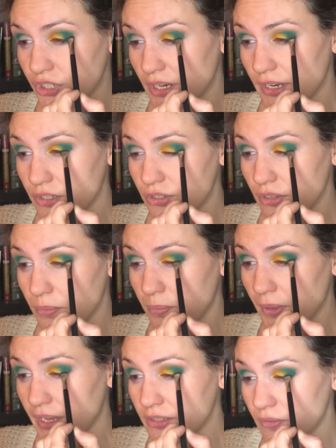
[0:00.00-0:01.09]
it into the
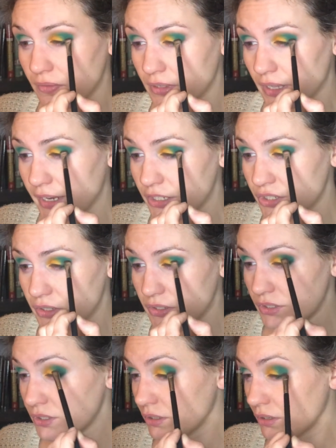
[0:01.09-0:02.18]
base of the
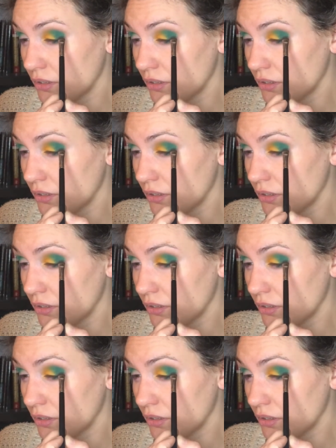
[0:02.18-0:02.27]
lashes